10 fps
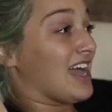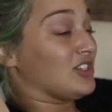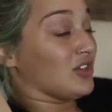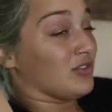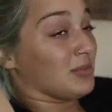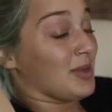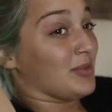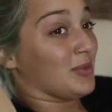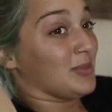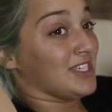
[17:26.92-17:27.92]
I don't
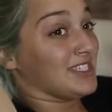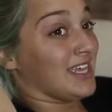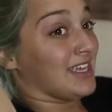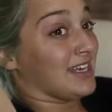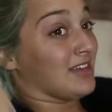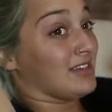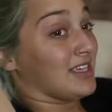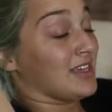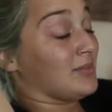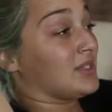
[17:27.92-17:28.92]
remember being taken out of
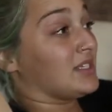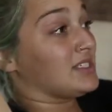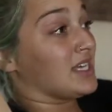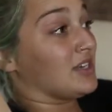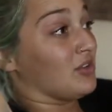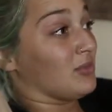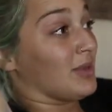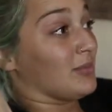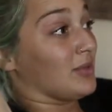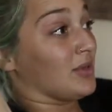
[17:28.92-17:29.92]
the ambulance. I don't
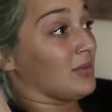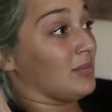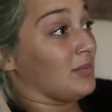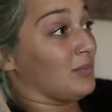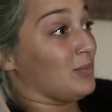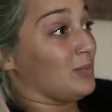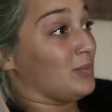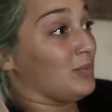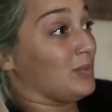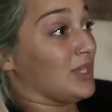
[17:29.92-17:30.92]
remember
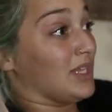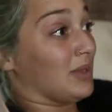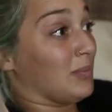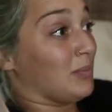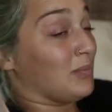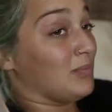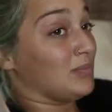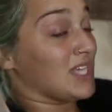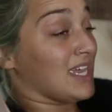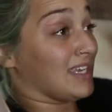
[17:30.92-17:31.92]
being
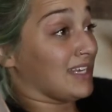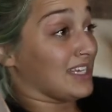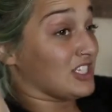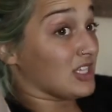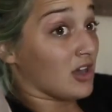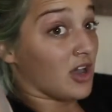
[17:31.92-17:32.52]
taken into the